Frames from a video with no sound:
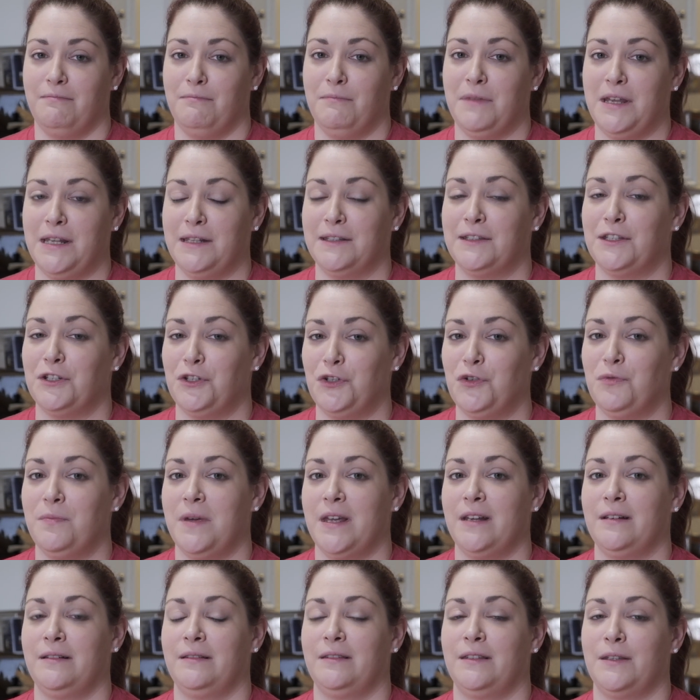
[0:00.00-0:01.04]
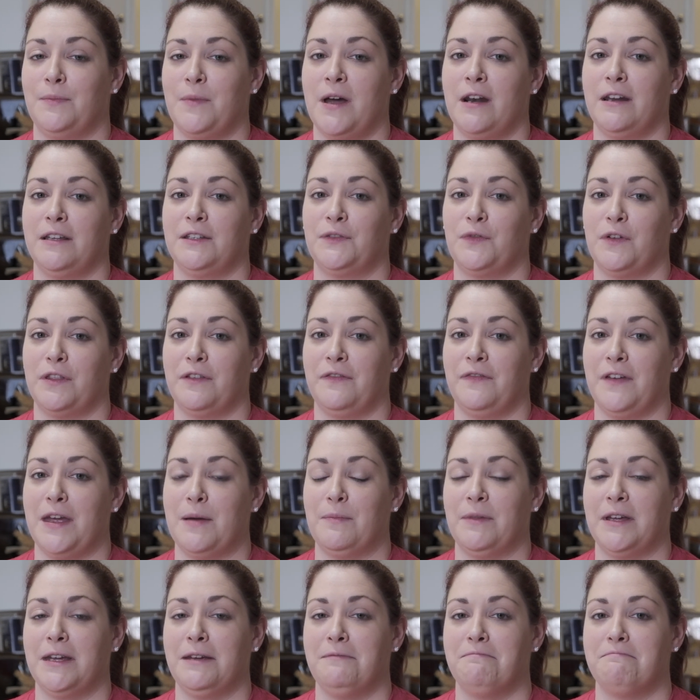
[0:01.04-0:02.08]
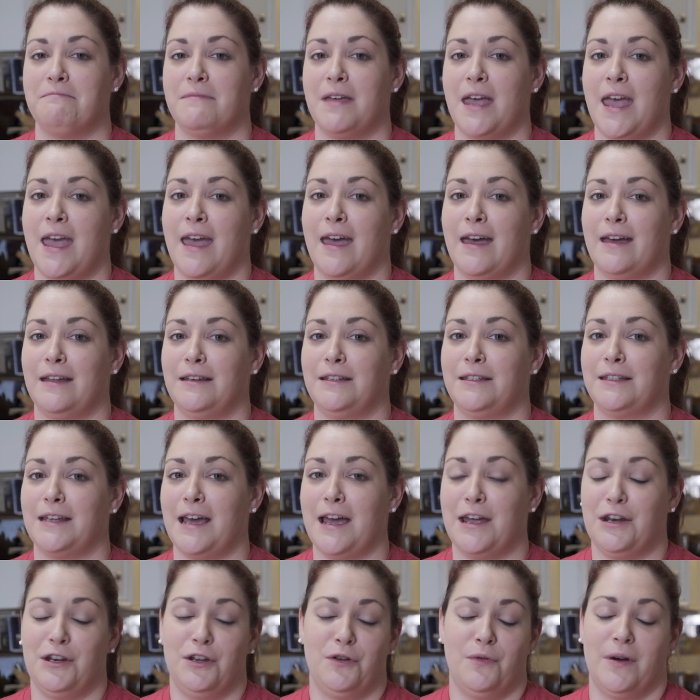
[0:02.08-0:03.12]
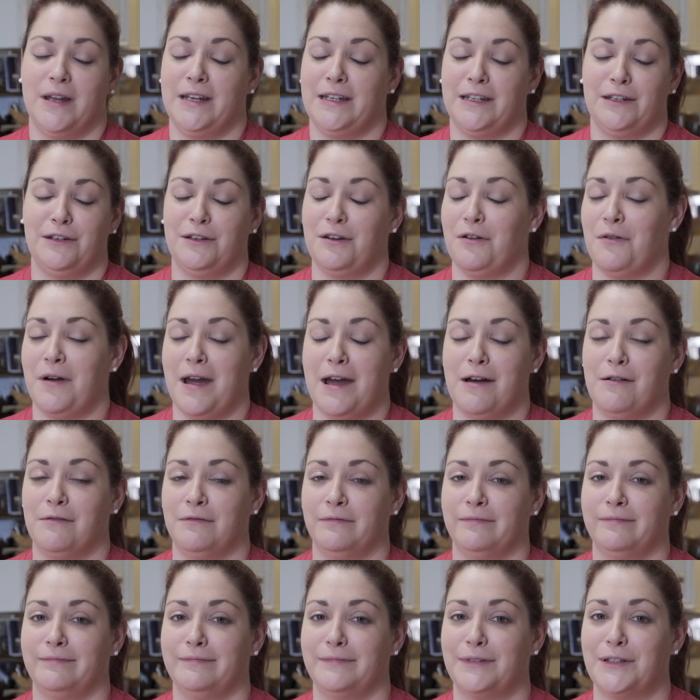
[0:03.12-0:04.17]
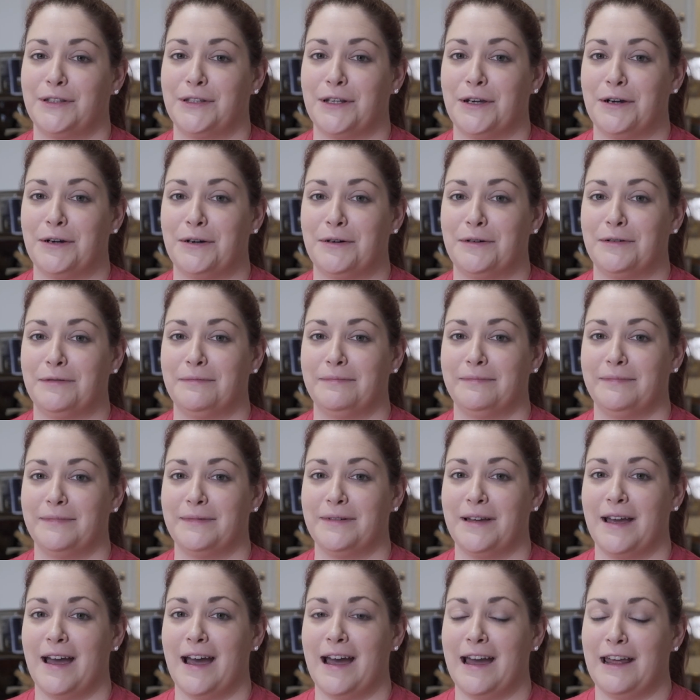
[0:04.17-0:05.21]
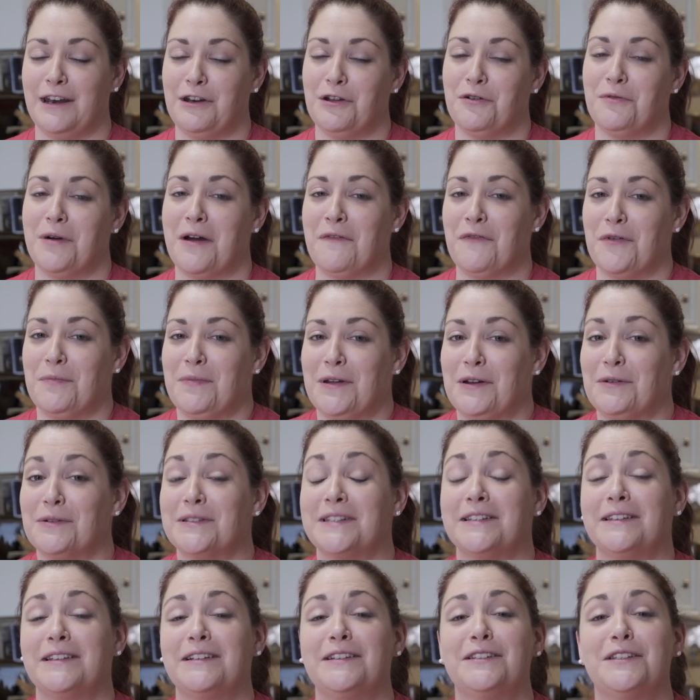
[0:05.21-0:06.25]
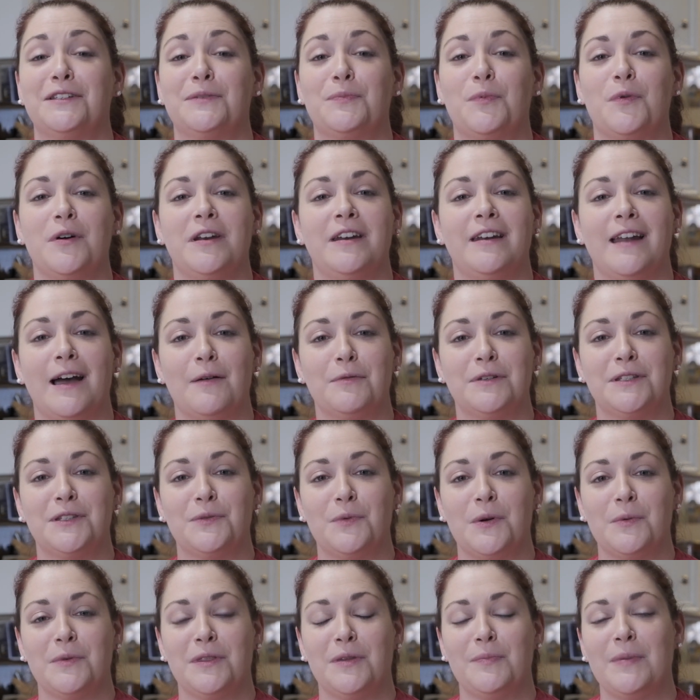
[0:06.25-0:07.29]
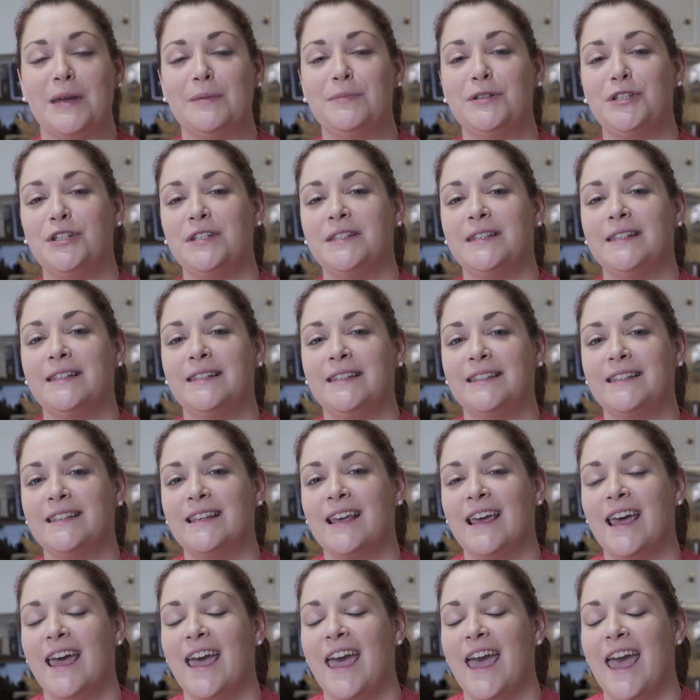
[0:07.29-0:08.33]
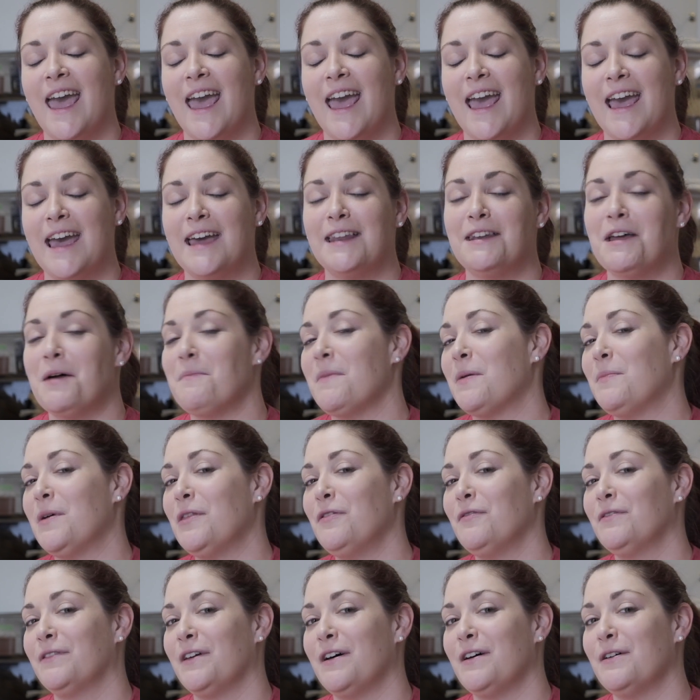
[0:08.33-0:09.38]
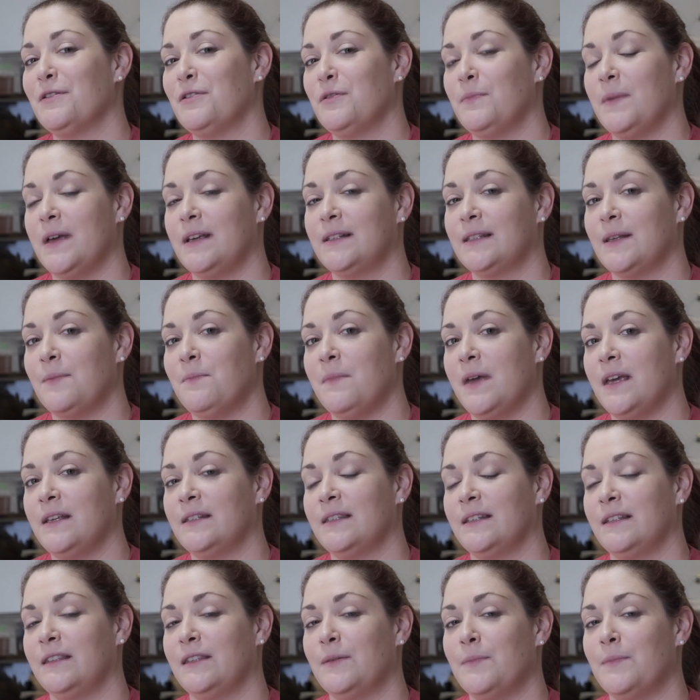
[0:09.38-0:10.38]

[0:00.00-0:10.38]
means that you make tamales for the family, and I knew I didn't know how. So I know everybody was a little disappointed I was the one with the baby Jesus and not my mother in law, who makes amazing